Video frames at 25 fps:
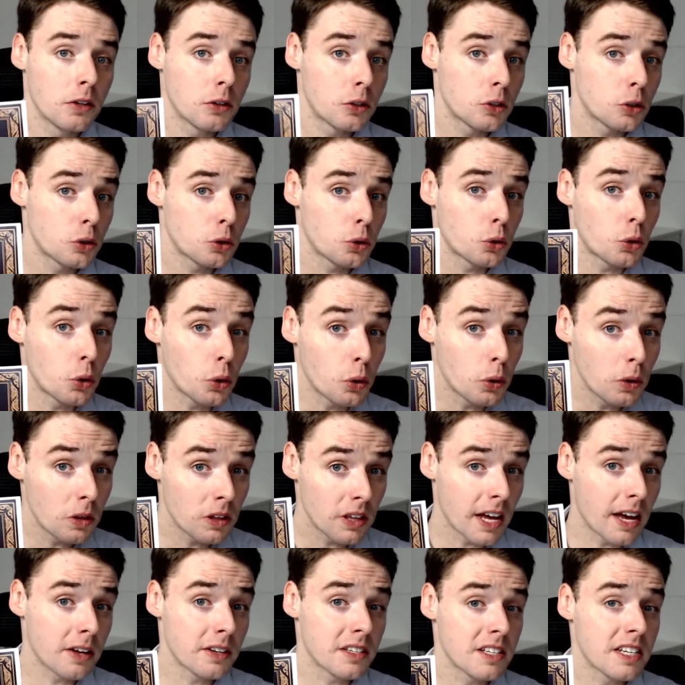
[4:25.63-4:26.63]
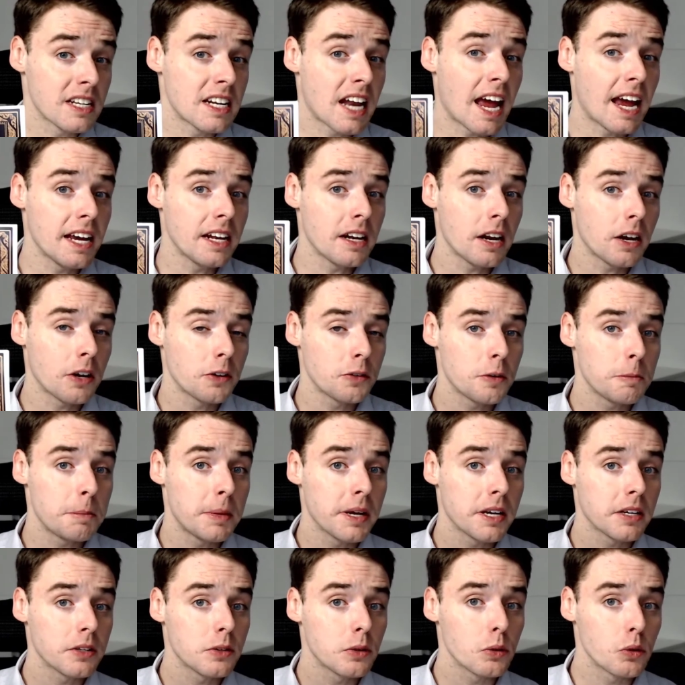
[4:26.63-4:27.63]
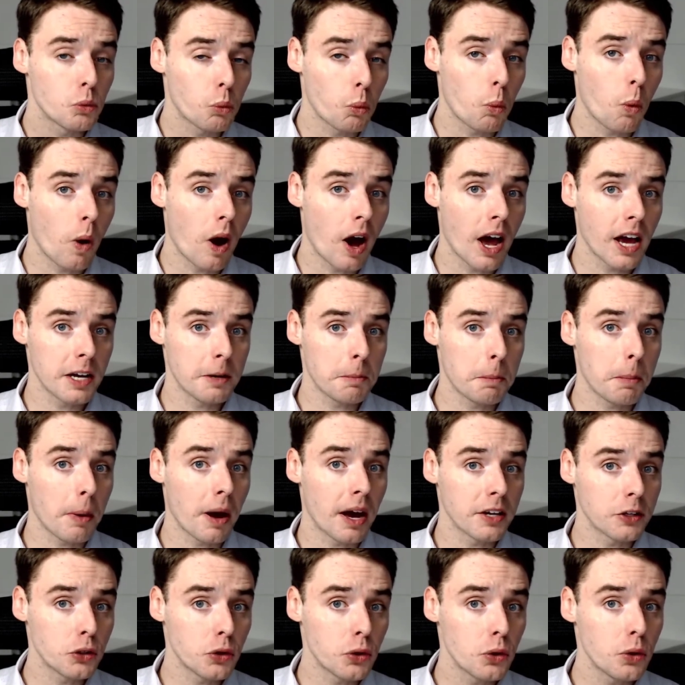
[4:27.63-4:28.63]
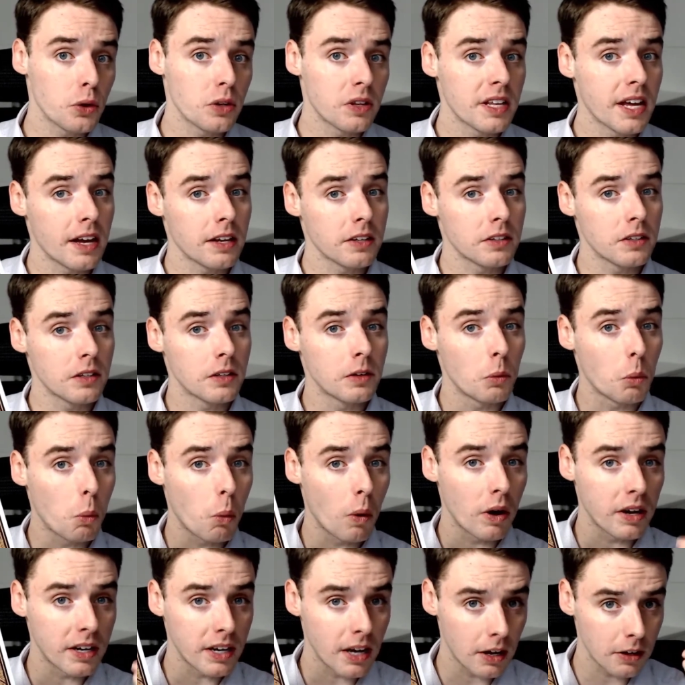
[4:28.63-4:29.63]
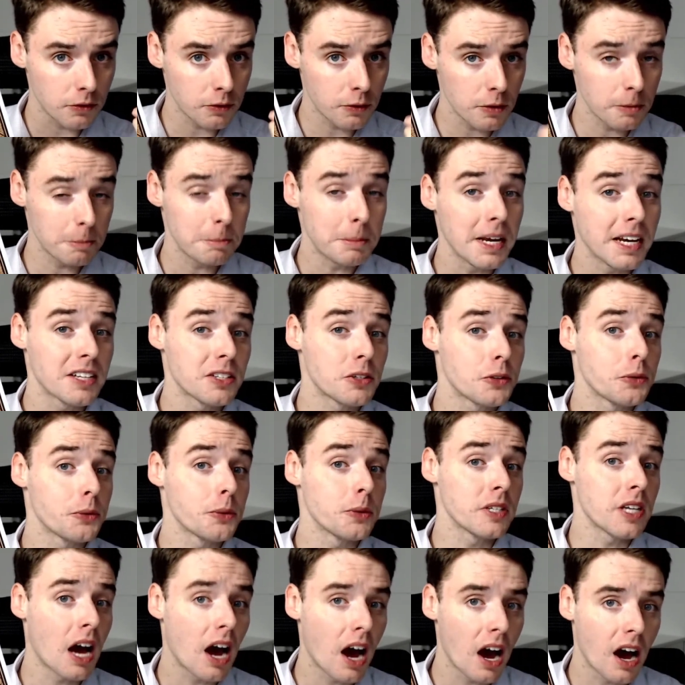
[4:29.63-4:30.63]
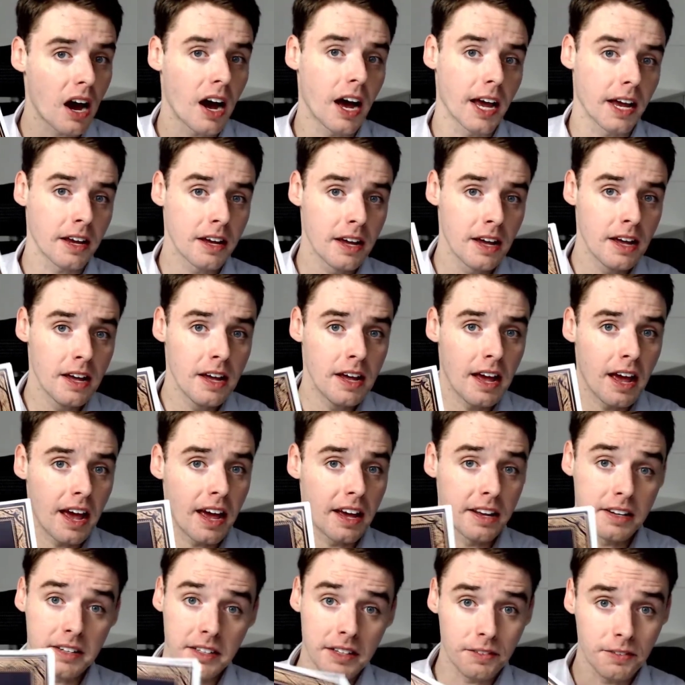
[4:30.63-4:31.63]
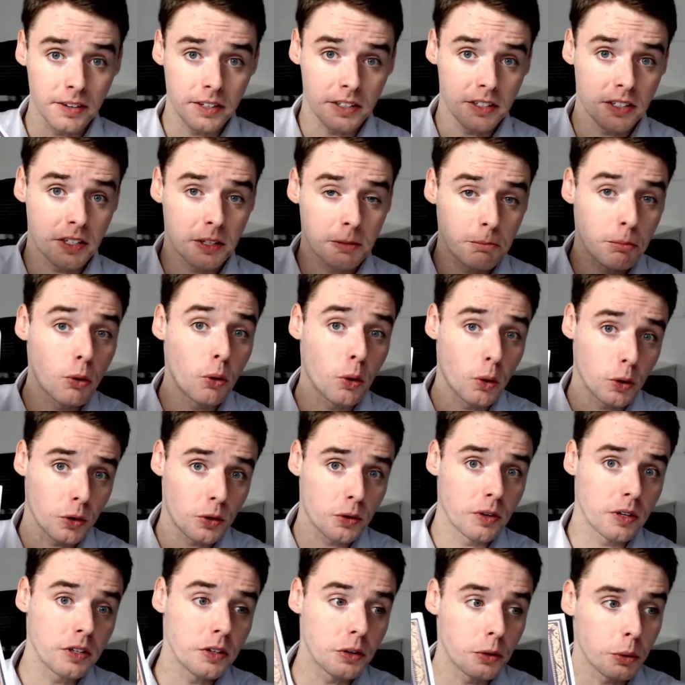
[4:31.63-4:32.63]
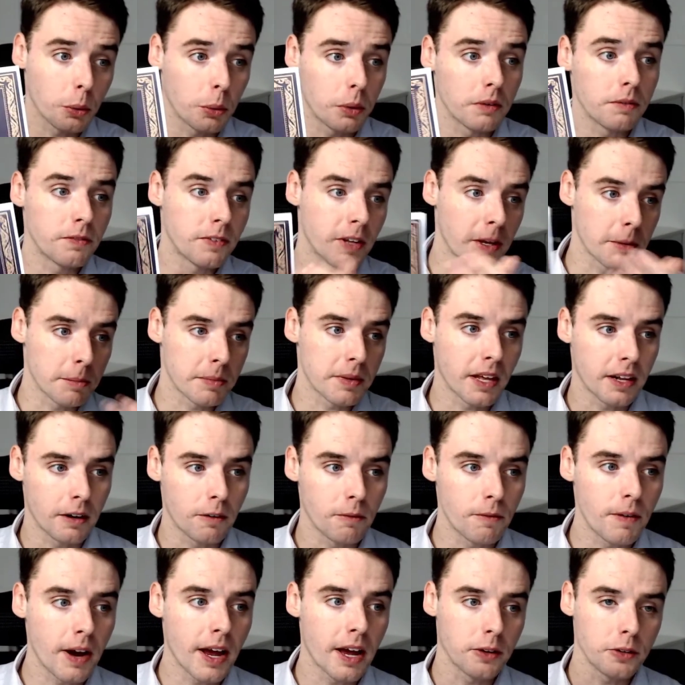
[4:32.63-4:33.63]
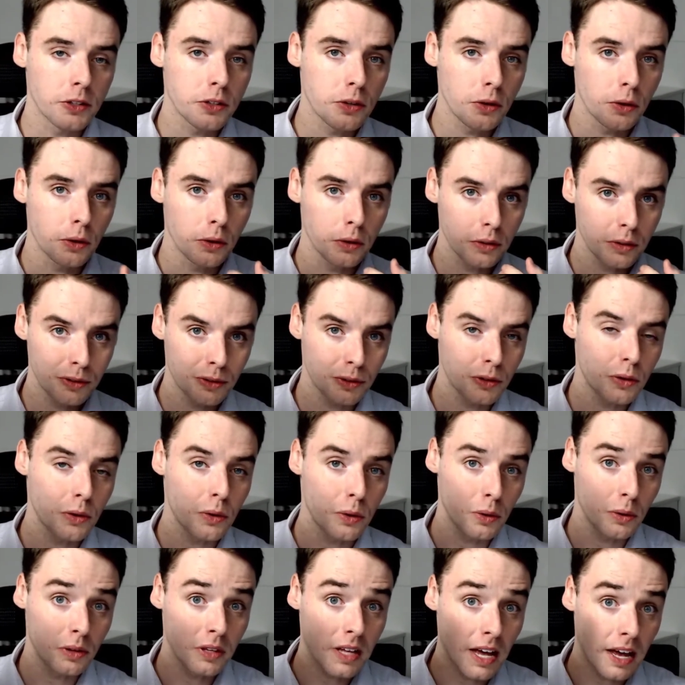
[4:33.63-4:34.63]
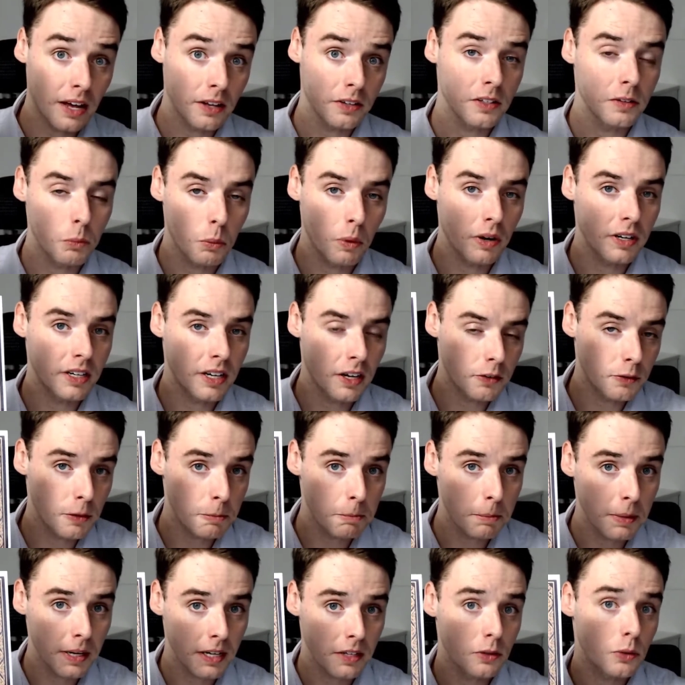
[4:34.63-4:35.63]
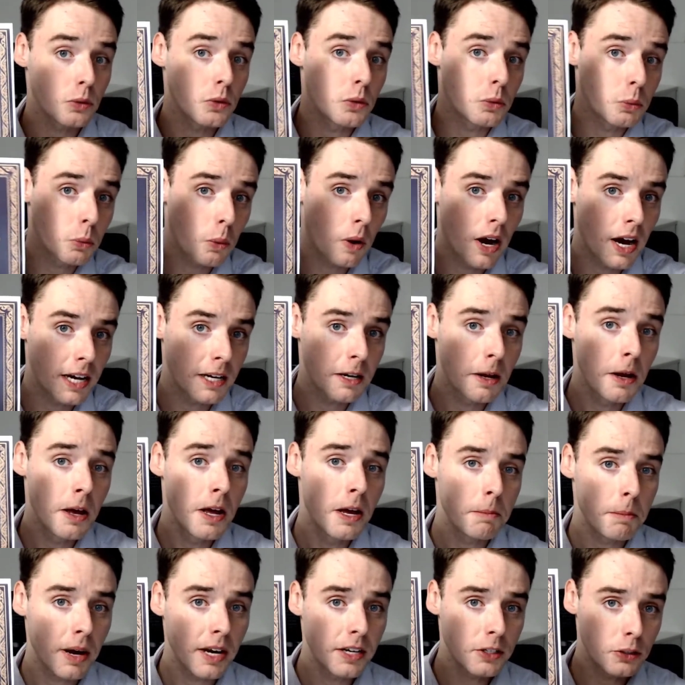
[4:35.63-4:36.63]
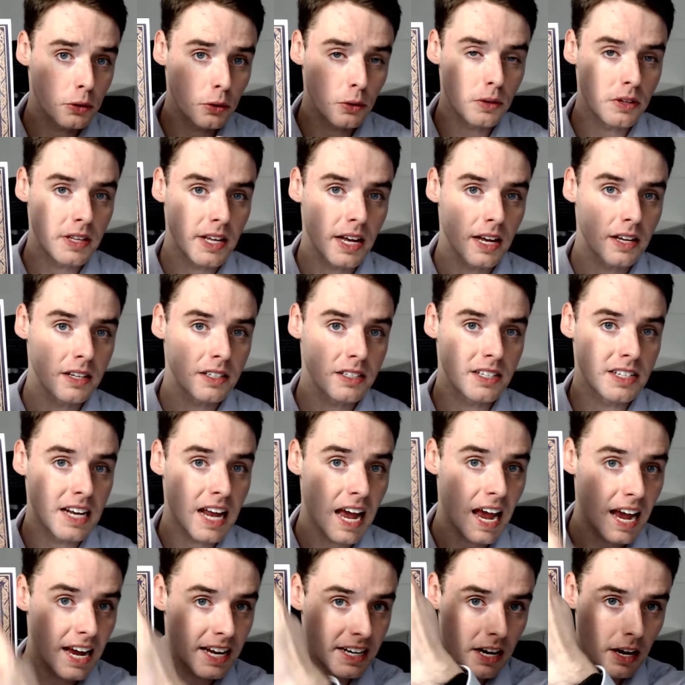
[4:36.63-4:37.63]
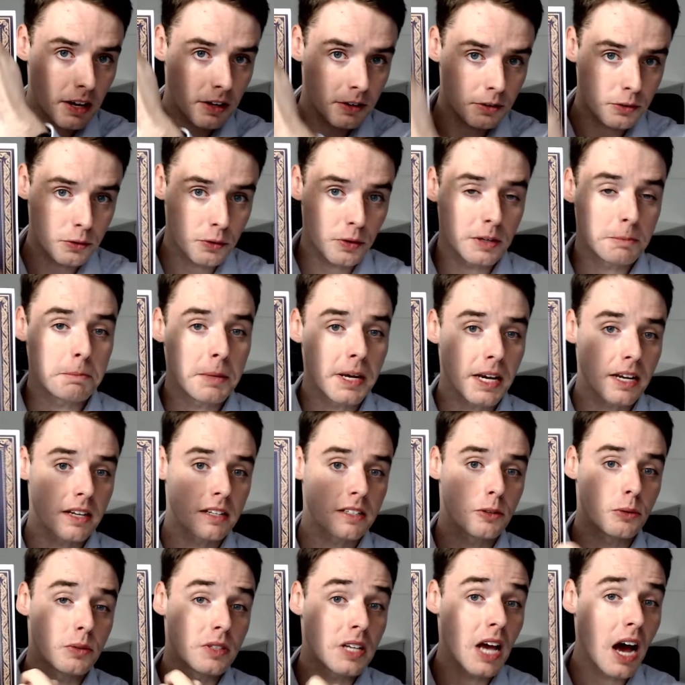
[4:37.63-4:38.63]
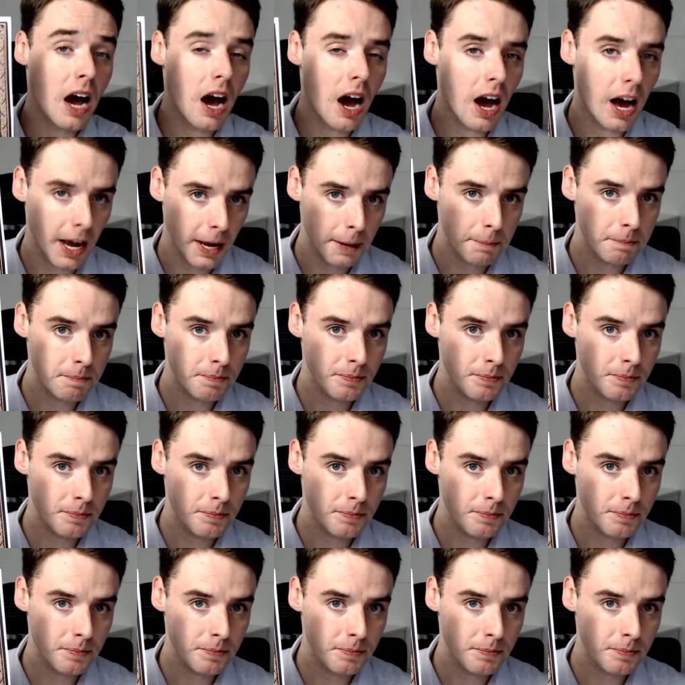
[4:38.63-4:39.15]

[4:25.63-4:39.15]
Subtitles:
2,800 pixels wide by 2,100 pixels high. And if it's portrait, you would flip that around. So 2,100 pixels wide by 2,800 pixels high.